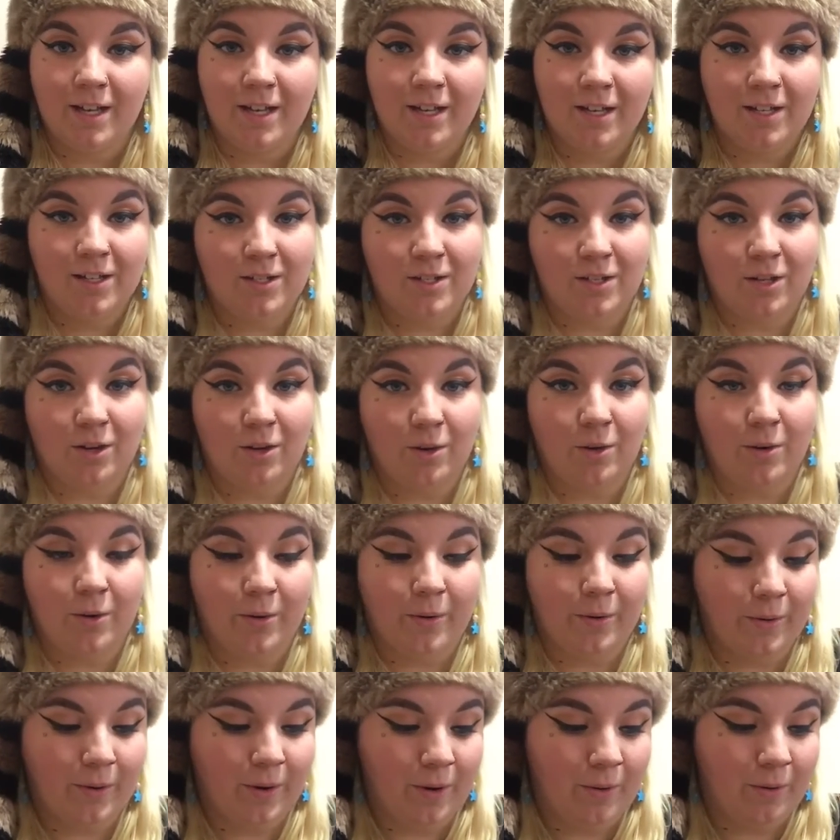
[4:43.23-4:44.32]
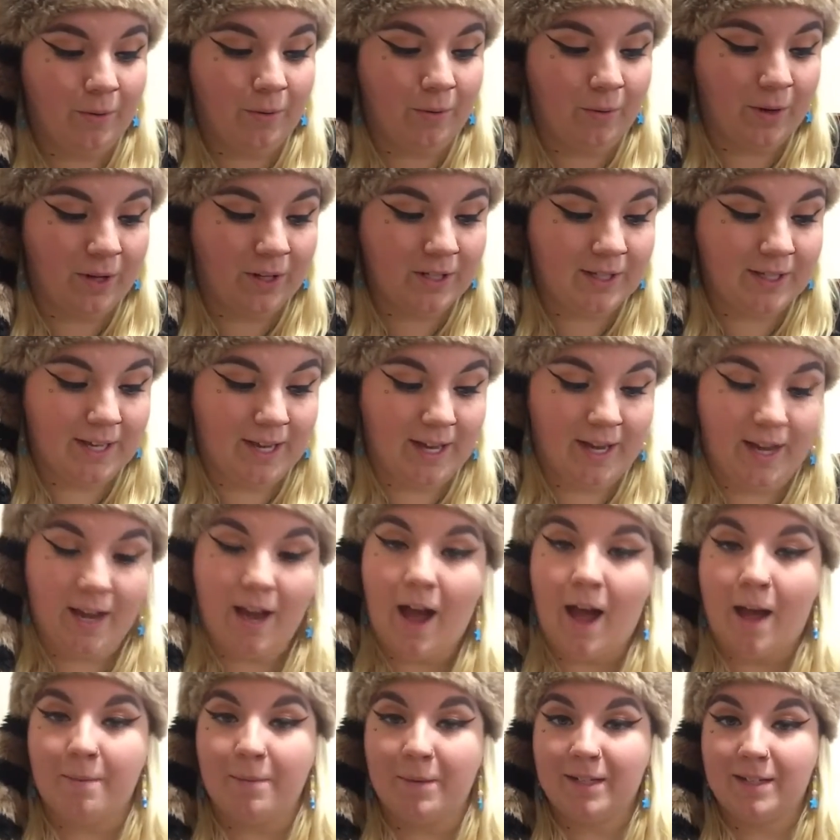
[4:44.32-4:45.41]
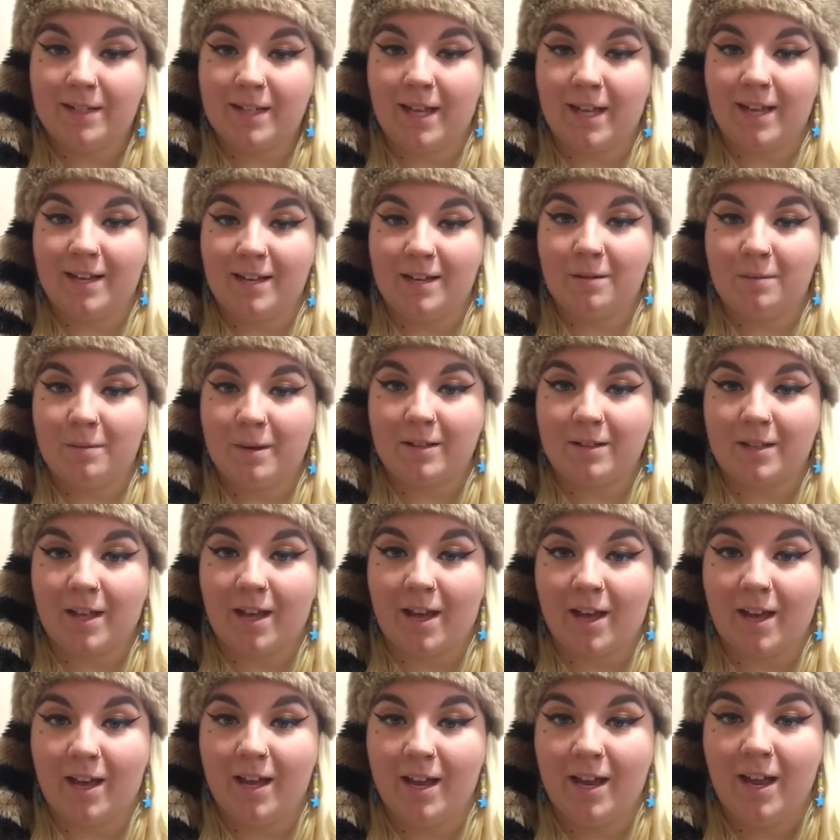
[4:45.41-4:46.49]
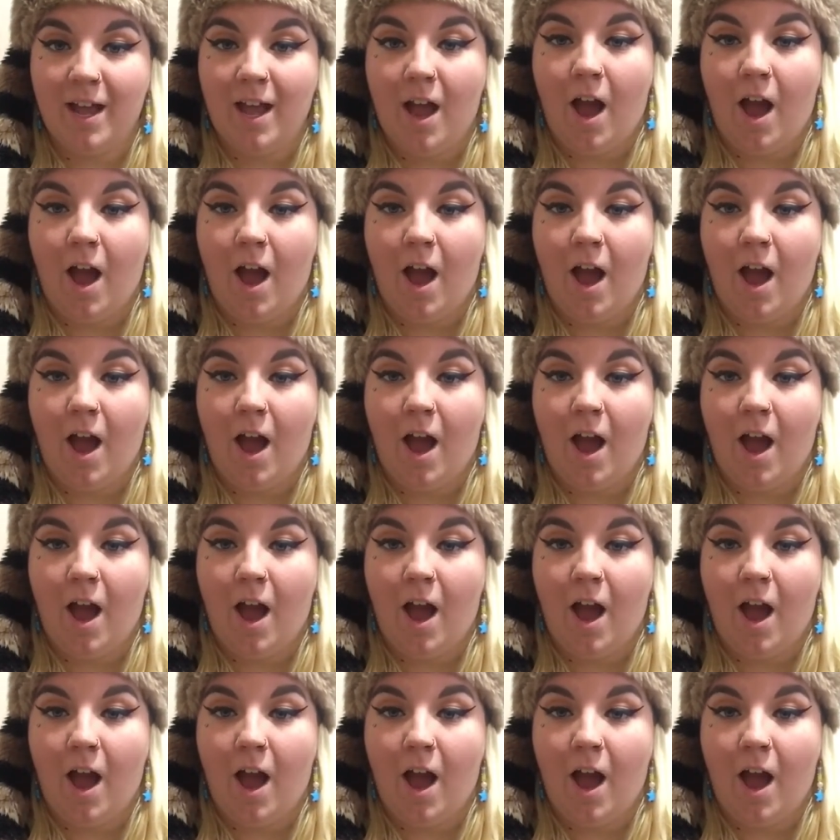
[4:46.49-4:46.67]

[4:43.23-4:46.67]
So we'll see. I'm excited about that.